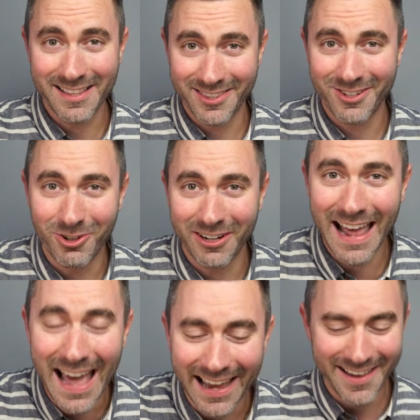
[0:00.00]
That's the goal
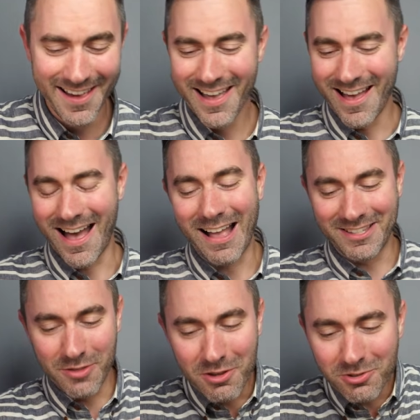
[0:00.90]
today.
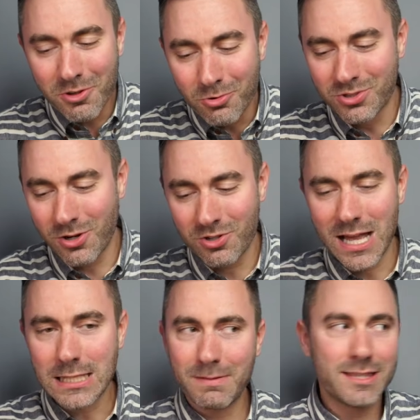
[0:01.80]
So those are Google search
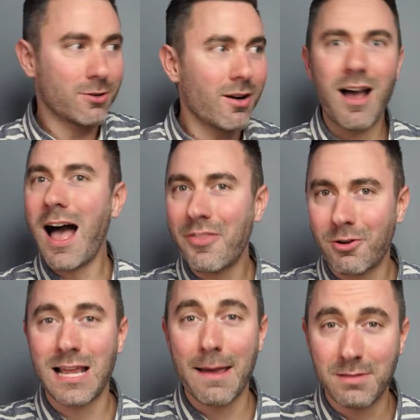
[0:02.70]
ads, but there are
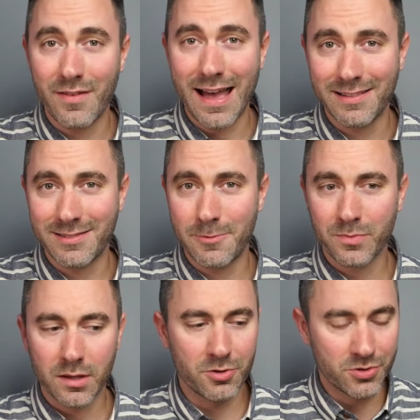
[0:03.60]
other types of ads.
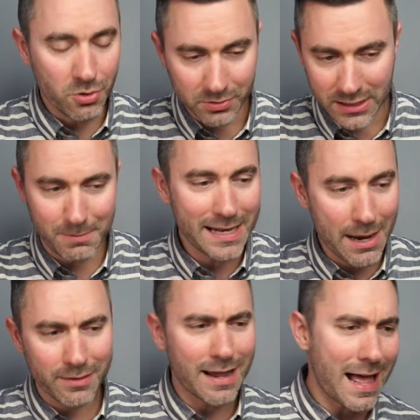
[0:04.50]
There's Google Display
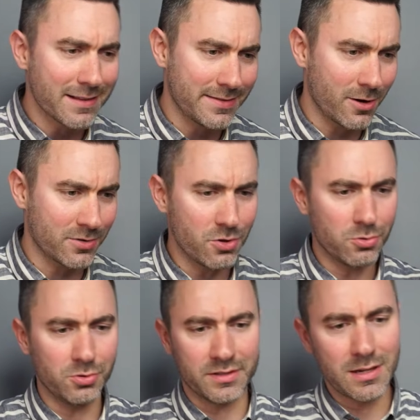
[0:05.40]
Network ads, there's
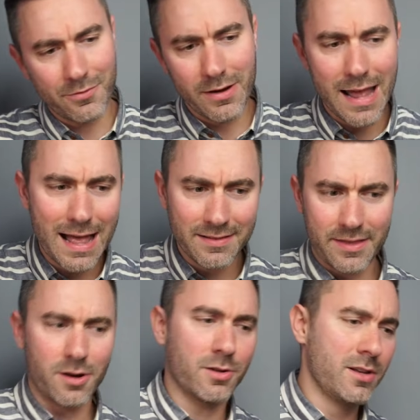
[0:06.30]
Google Discovery ads,
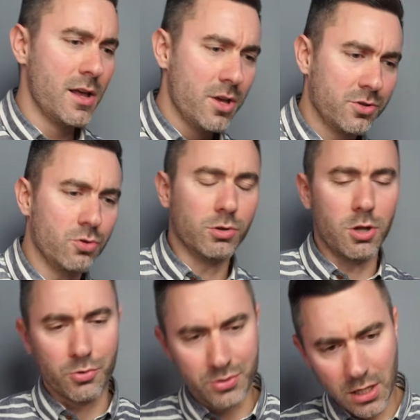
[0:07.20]
there's Google
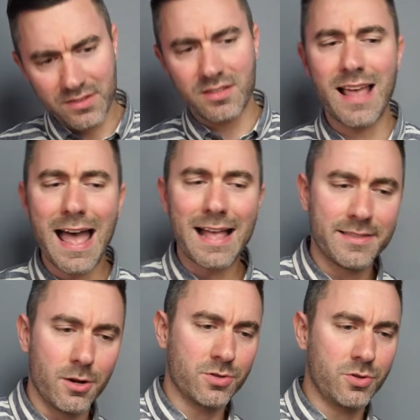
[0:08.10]
Local Services ads,
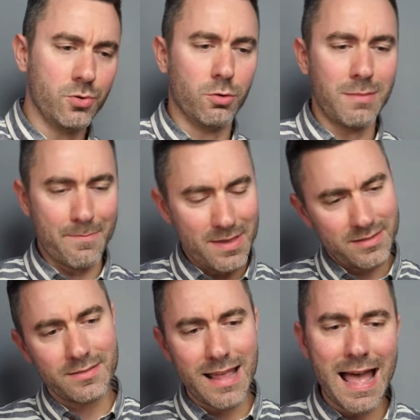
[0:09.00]
there's Google My
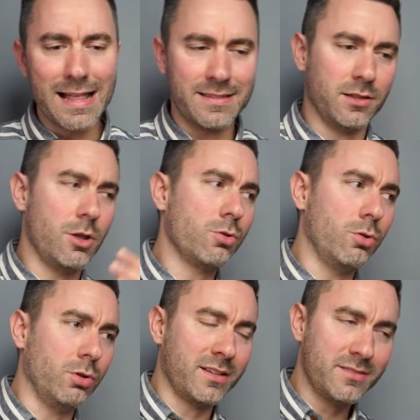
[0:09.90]
Business ads and
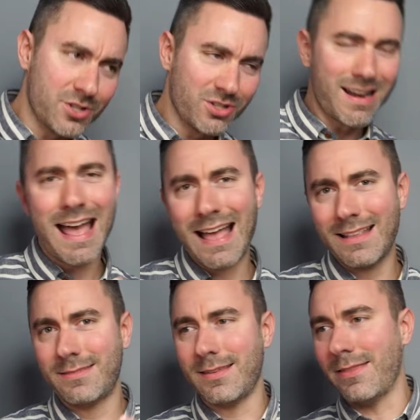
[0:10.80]
local extension
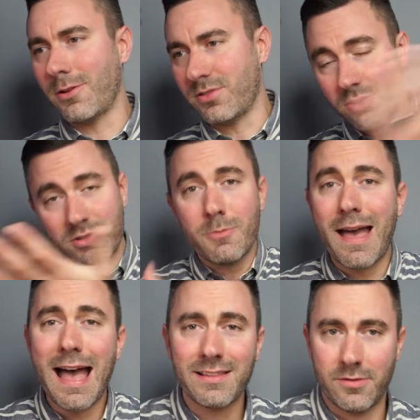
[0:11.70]
ads, and there's YouTube
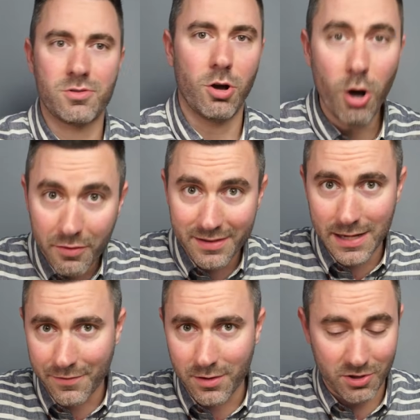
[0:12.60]
ads, and there's all these
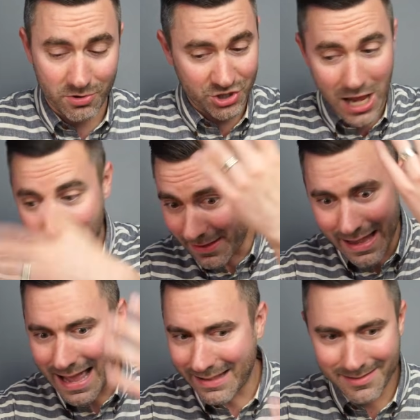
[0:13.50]
different, there's shopping
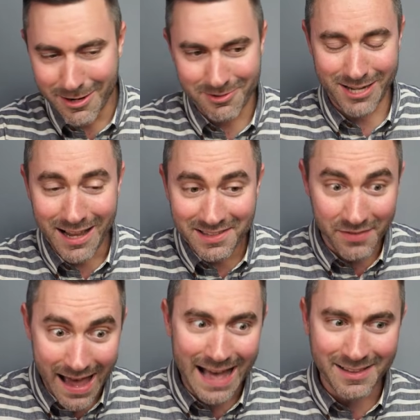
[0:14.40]
ads, there's tons
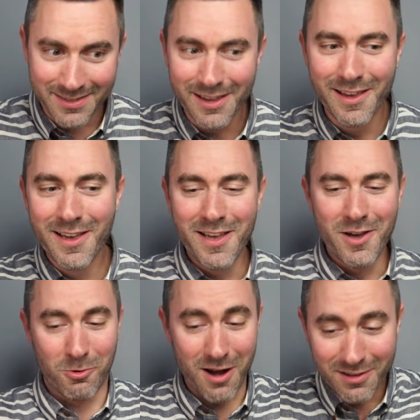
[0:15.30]
of ads.
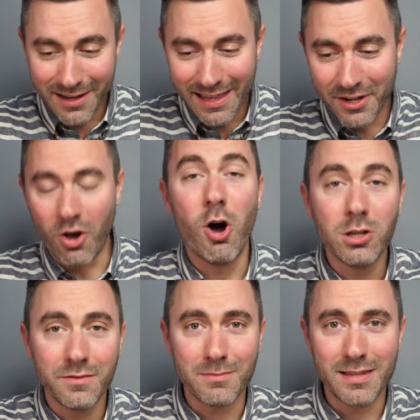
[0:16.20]
We're not gonna get into
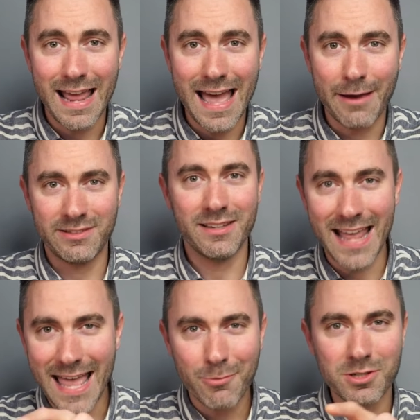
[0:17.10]
all of them today.
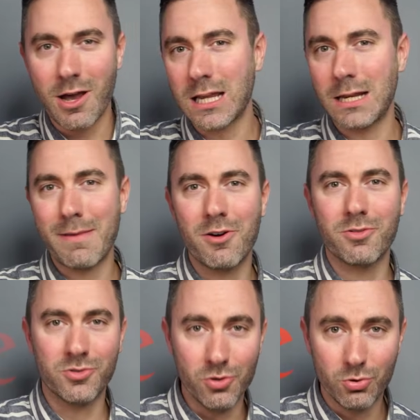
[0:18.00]
Today we're talking
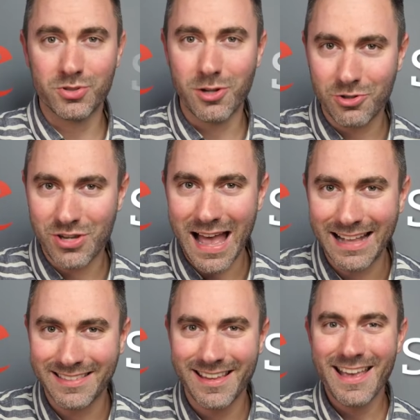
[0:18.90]
about Google search
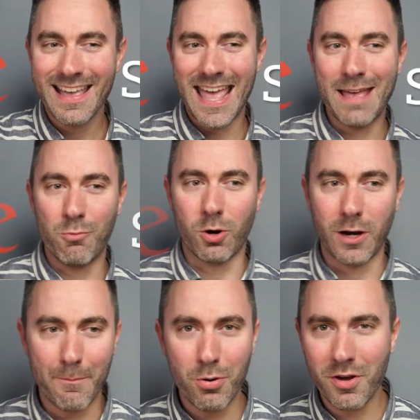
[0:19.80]
ads, and we're
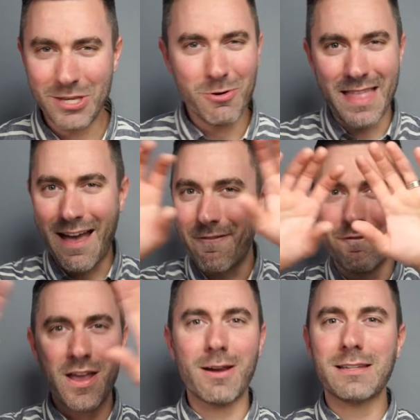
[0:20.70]
gonna put you in that
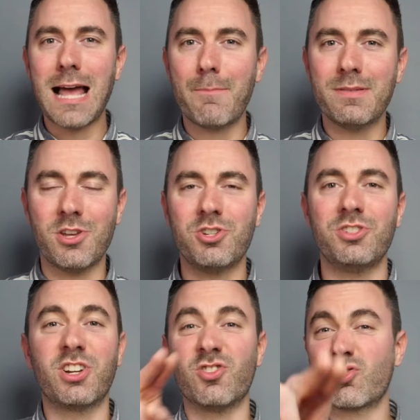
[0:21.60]
very top position
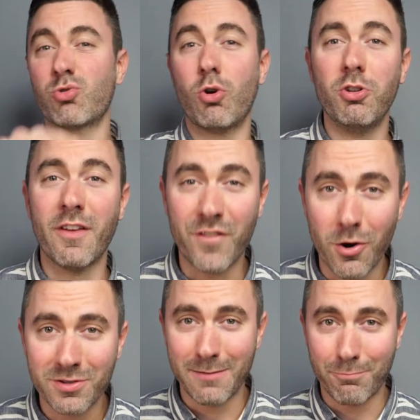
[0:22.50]
to control the
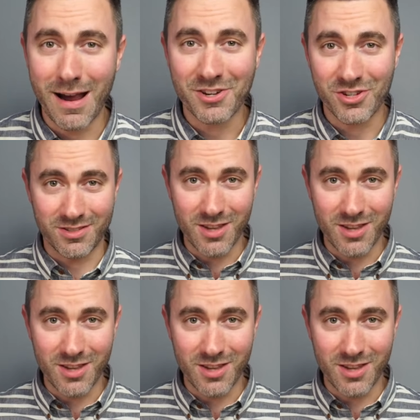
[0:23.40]
first impression.